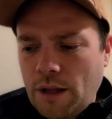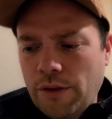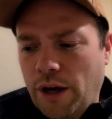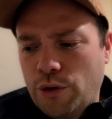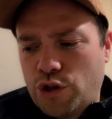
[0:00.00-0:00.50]

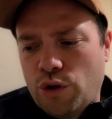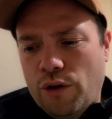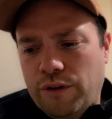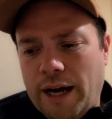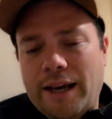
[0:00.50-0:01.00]
Those sort
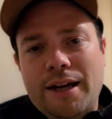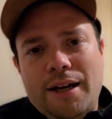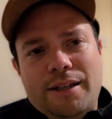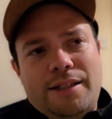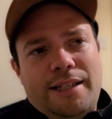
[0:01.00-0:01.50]
of like
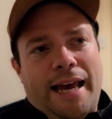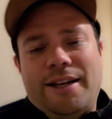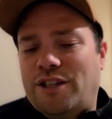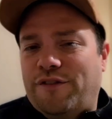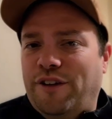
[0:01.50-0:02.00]

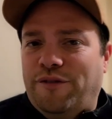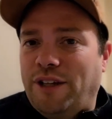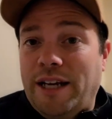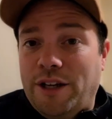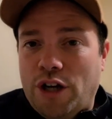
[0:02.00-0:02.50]
10 to
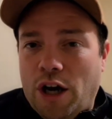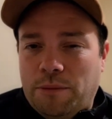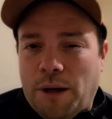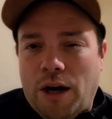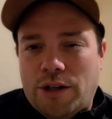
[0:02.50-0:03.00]
15 yard
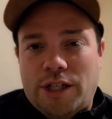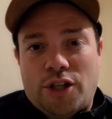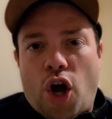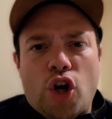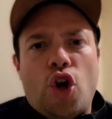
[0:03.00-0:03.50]
passes
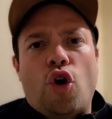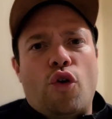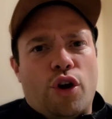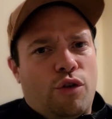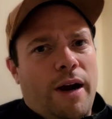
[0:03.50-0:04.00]
along
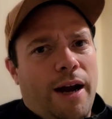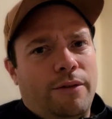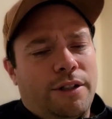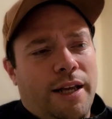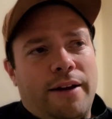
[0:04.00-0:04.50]
the
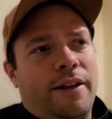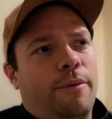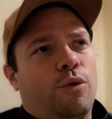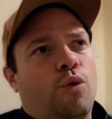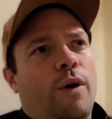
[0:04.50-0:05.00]
ground, they
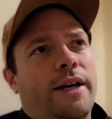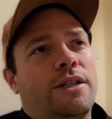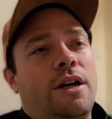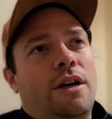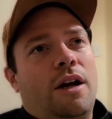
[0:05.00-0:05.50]
were always
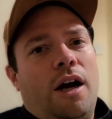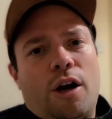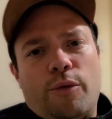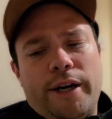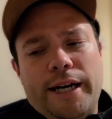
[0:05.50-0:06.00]

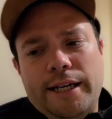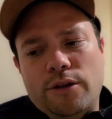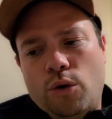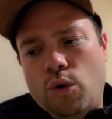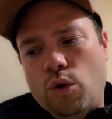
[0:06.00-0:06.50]
hurried,
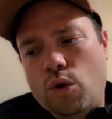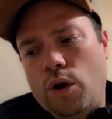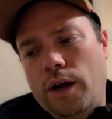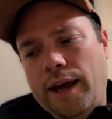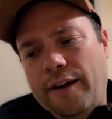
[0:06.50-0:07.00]
or
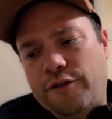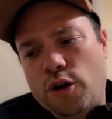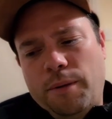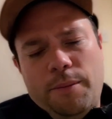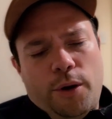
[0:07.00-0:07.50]
if
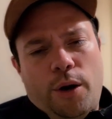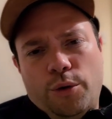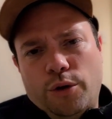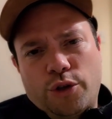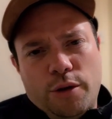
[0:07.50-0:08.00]
not, people
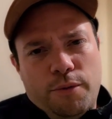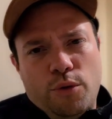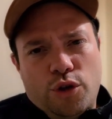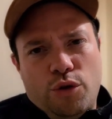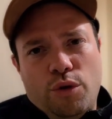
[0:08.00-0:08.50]
hold on to the ball
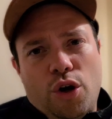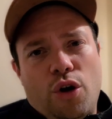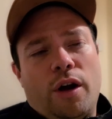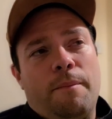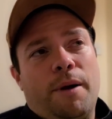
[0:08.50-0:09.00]
too
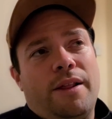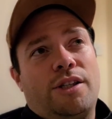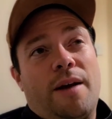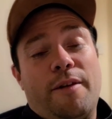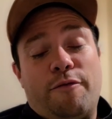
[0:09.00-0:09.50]
long, and by the
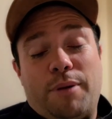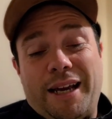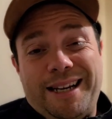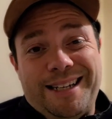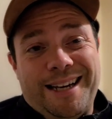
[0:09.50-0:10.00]
time they've
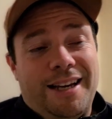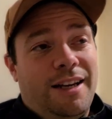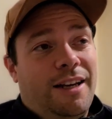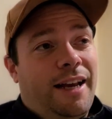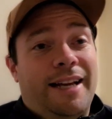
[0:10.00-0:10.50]
played it,
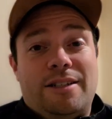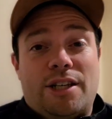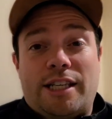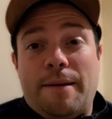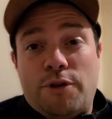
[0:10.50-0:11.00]

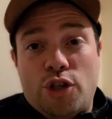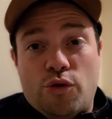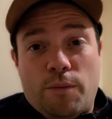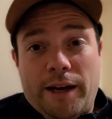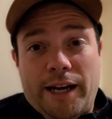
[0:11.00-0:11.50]
interceptions
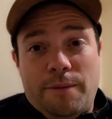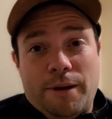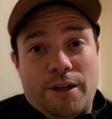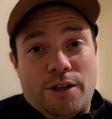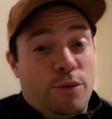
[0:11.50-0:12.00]
were made
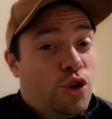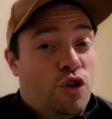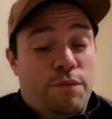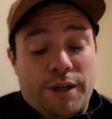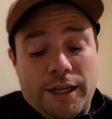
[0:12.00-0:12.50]
because it was too
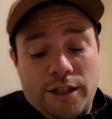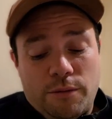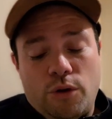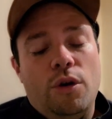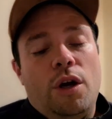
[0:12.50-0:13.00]

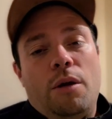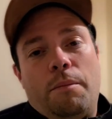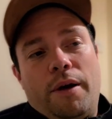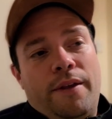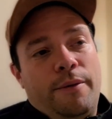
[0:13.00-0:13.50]
predictable.
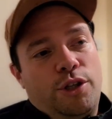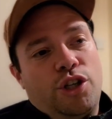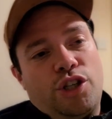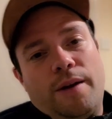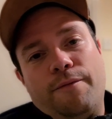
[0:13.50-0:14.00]
But there was
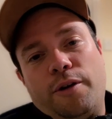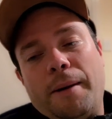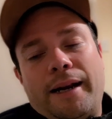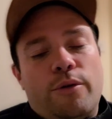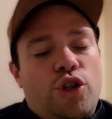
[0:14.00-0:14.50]
just something
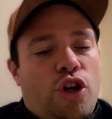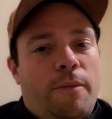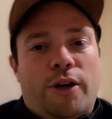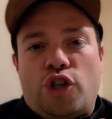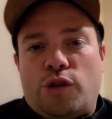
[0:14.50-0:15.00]
about it. It was so
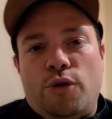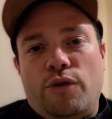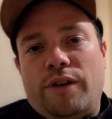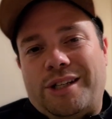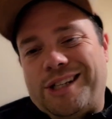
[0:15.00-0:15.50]
much
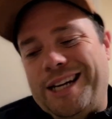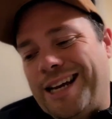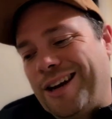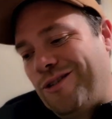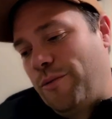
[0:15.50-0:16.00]
smoother,
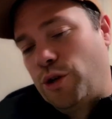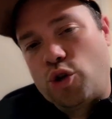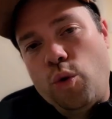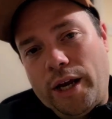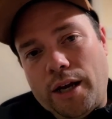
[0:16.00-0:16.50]
slicker, it was
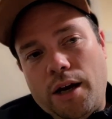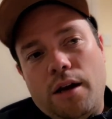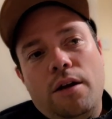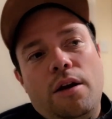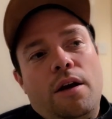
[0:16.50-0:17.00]

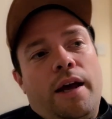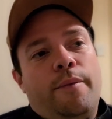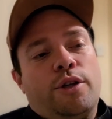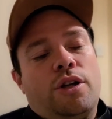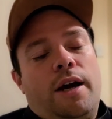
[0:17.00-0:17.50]
quicker. It
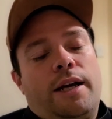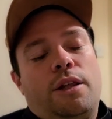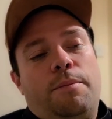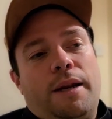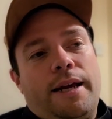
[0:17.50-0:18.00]
was like
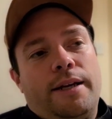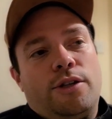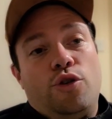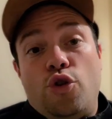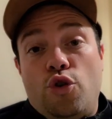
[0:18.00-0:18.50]
the players
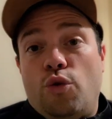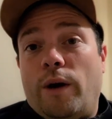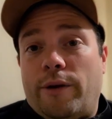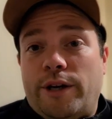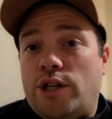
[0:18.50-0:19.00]
knew
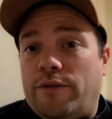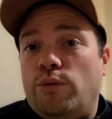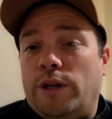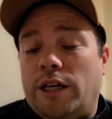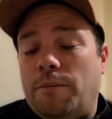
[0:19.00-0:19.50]
where each other
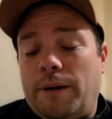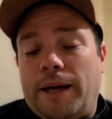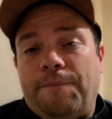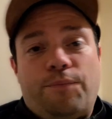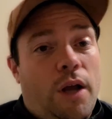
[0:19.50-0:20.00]
were going to
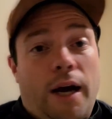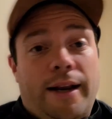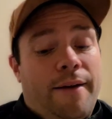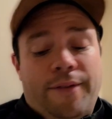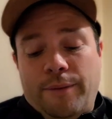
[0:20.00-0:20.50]
be, and
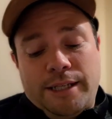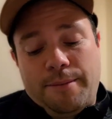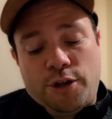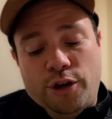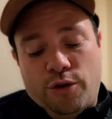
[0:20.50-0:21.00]
that was
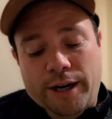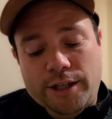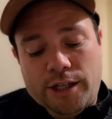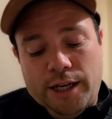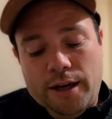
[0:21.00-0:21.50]
absolutely great
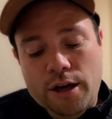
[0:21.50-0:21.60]
to see.